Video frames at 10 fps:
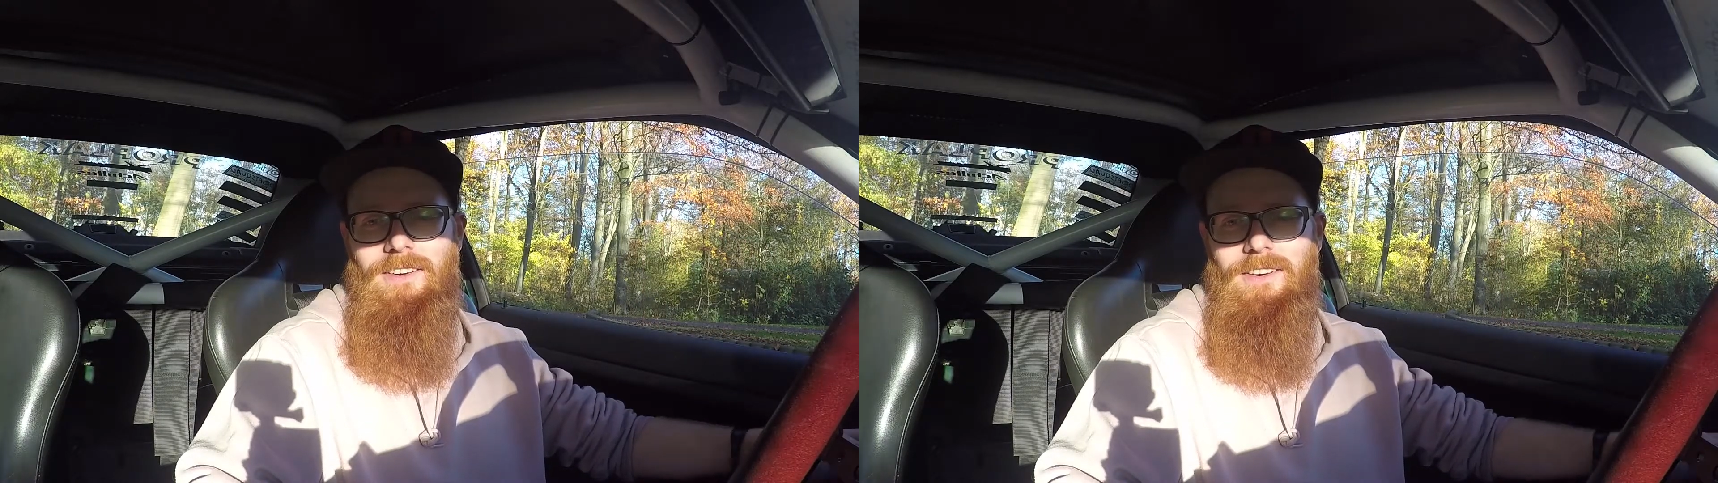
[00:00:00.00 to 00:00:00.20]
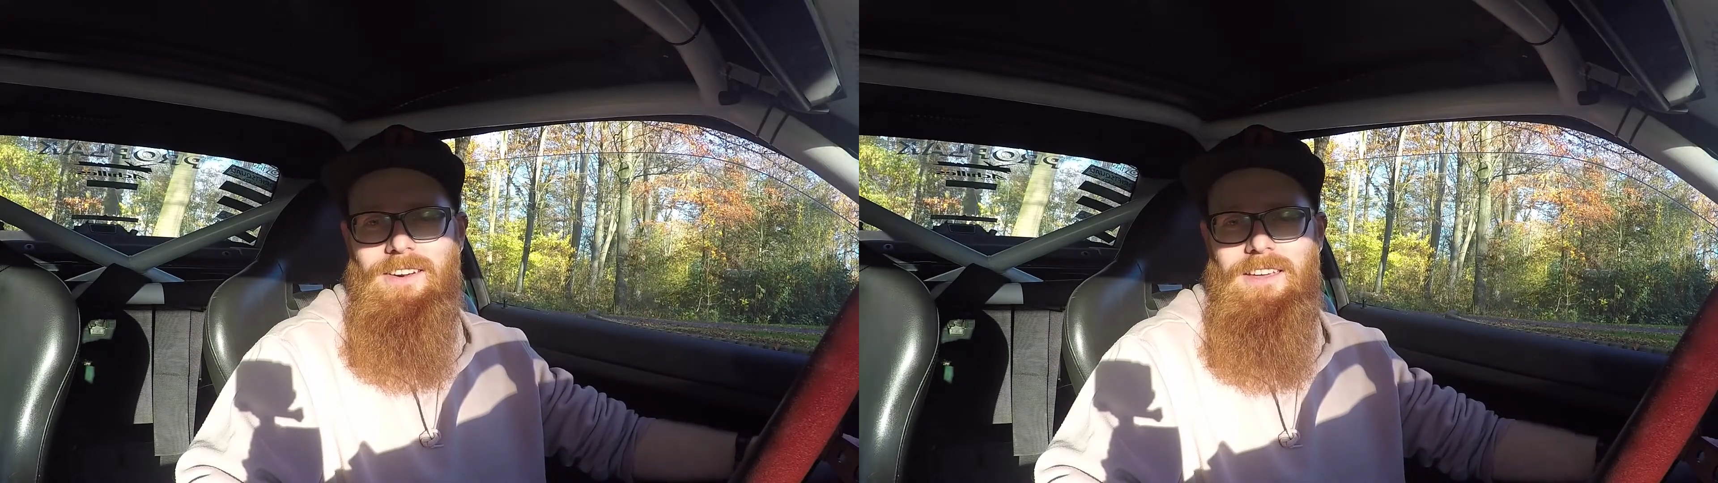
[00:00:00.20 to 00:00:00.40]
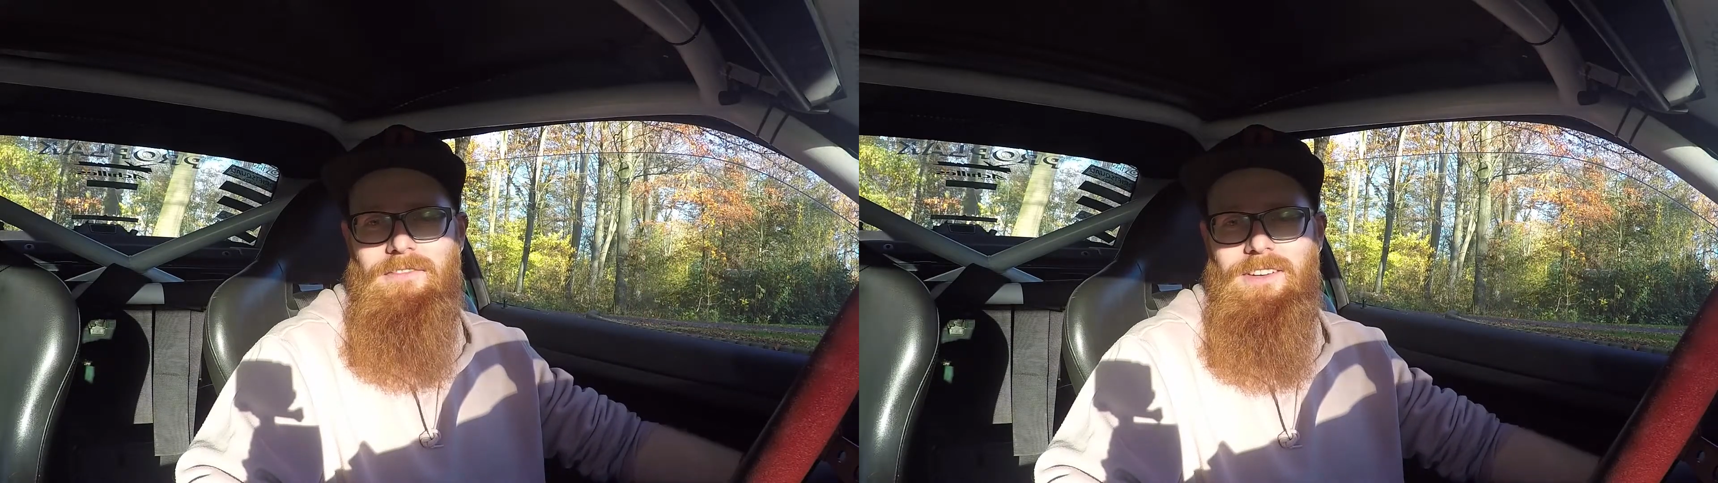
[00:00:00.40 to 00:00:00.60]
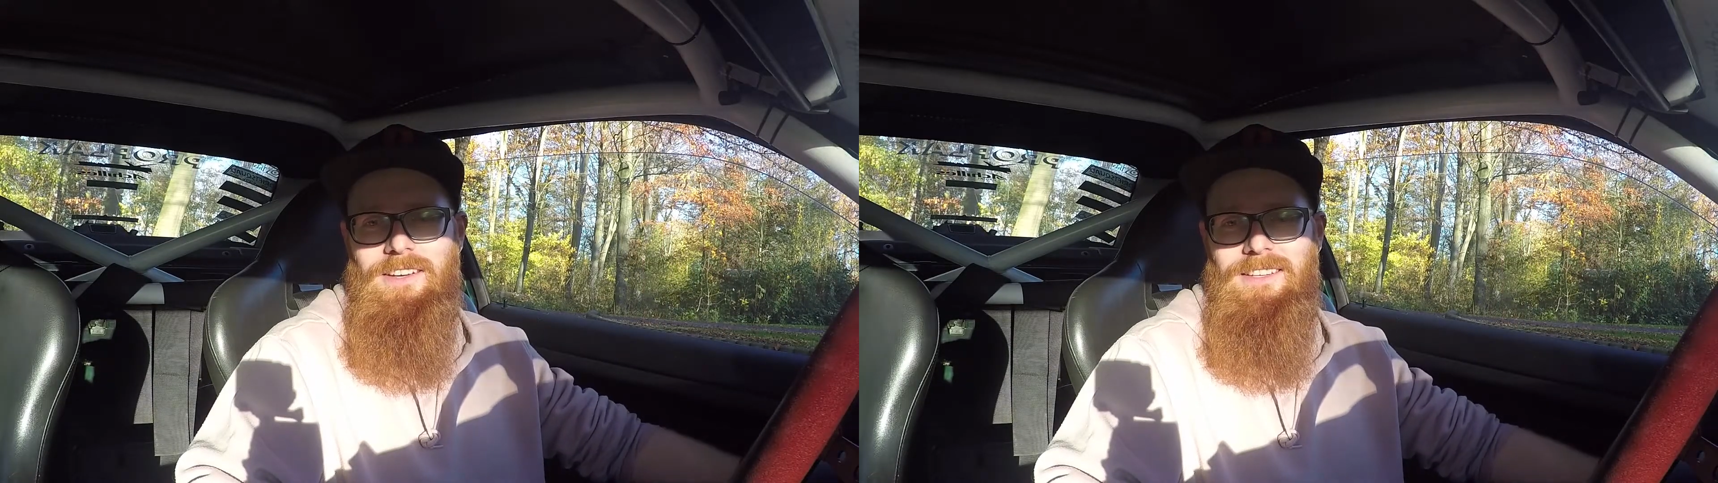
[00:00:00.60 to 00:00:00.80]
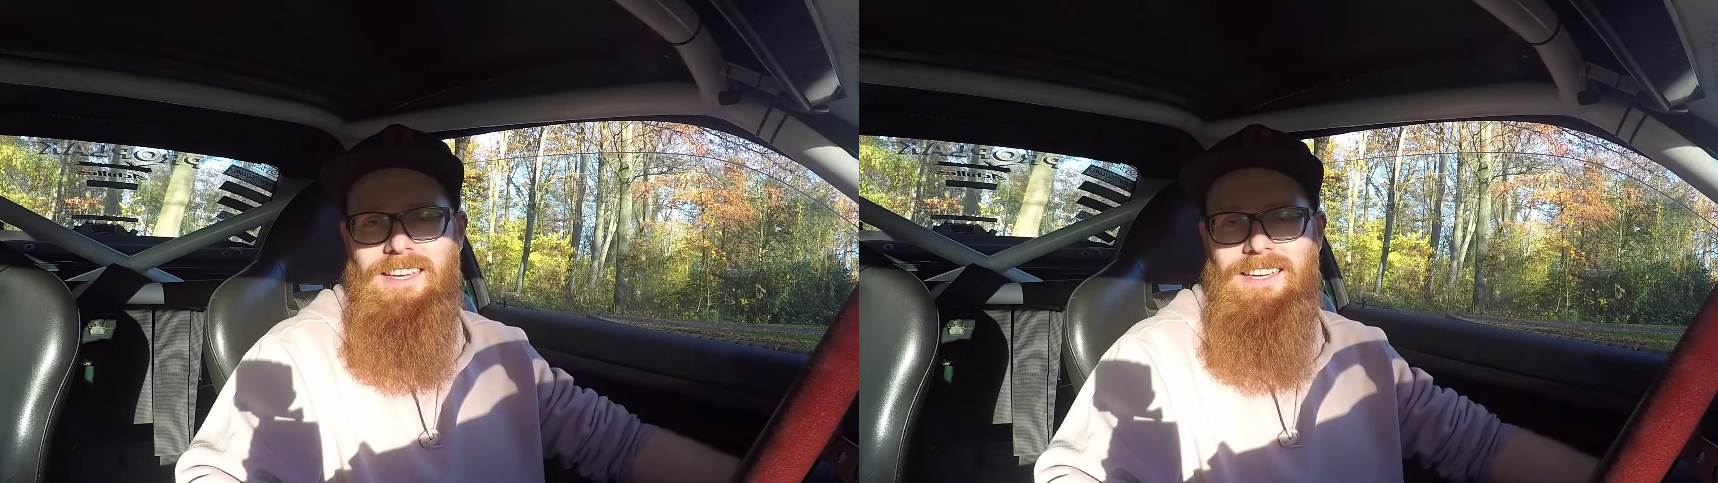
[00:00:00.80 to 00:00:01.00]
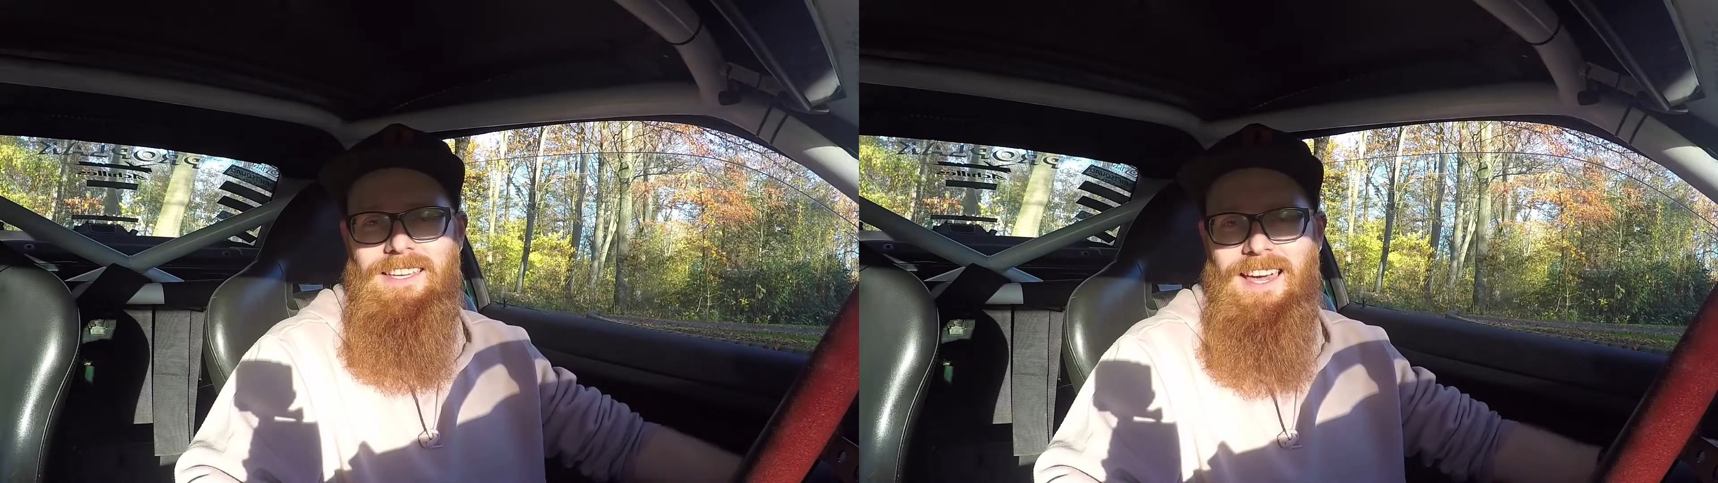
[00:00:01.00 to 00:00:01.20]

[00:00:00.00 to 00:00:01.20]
or even a yin